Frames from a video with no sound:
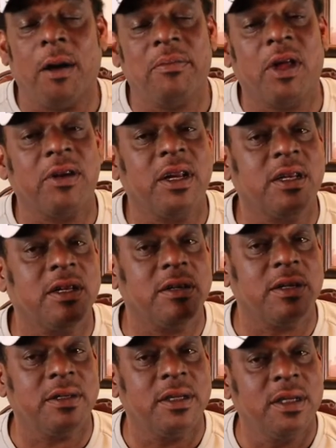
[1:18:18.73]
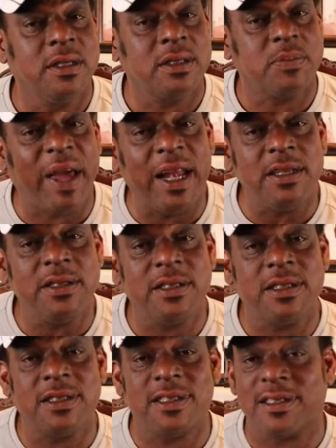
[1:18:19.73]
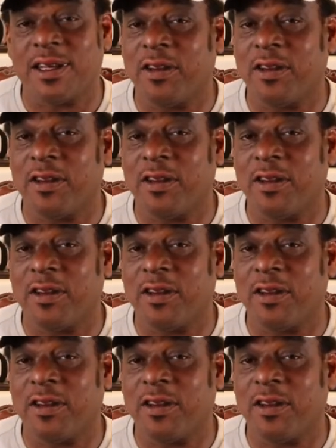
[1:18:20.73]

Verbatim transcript: I'm learning a little Spanish,